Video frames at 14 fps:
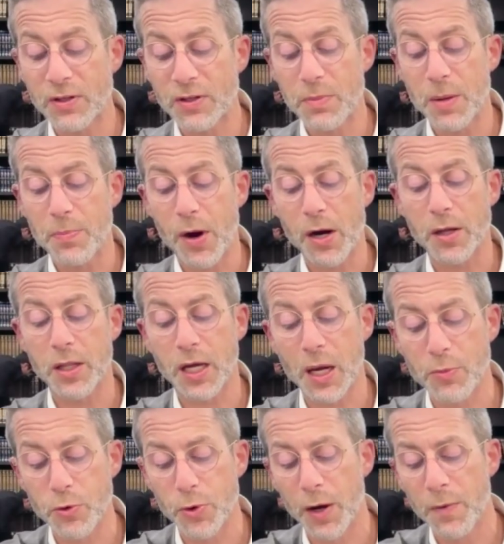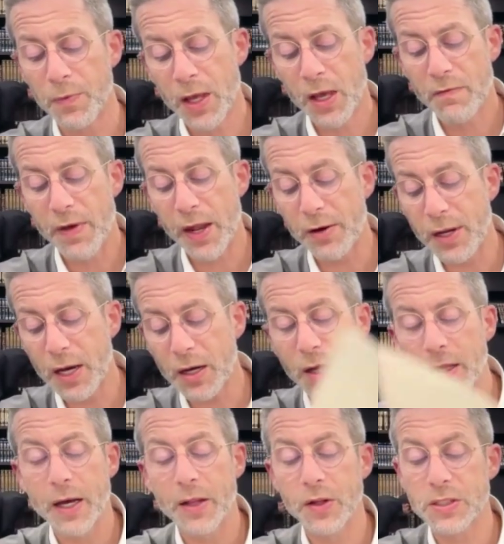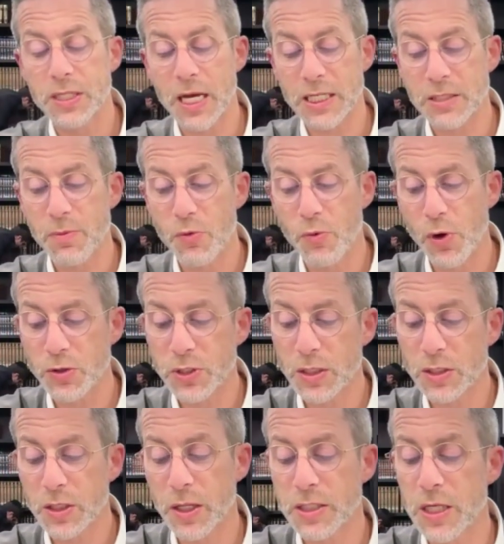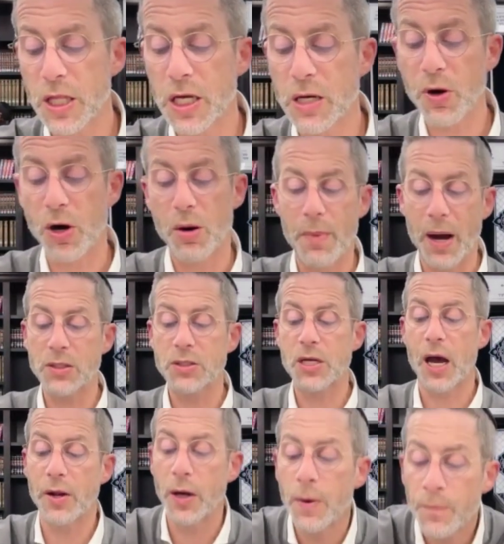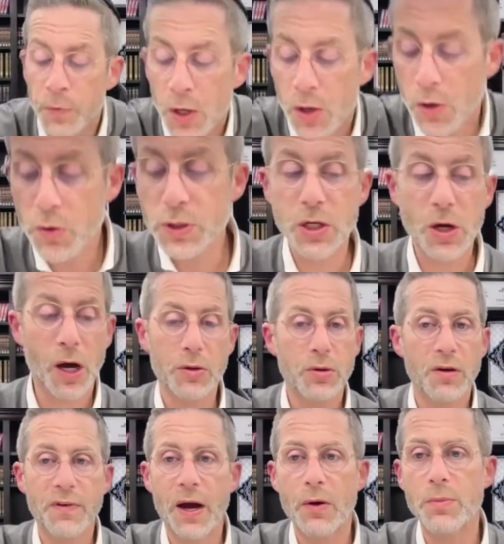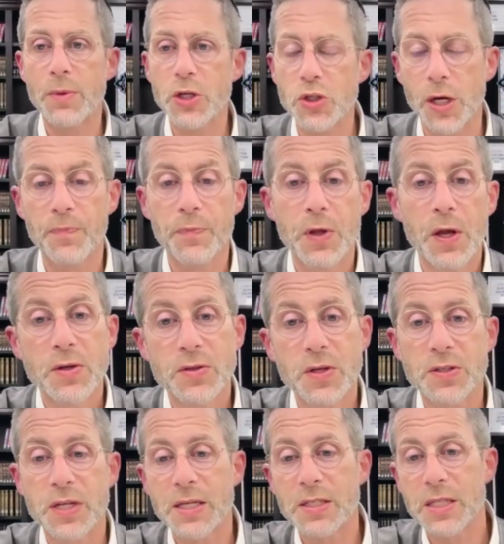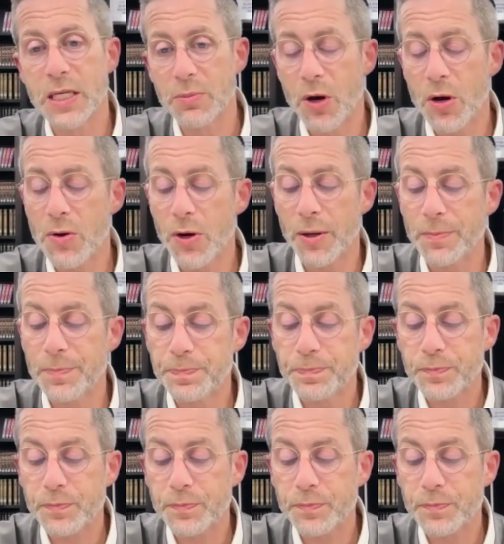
have to be a part of the chabura. Eino ne'echal ela, it has to be roasted. So let's see the Gemara. Mantana. Who's the author of our Mishnah? So it says the Gemara,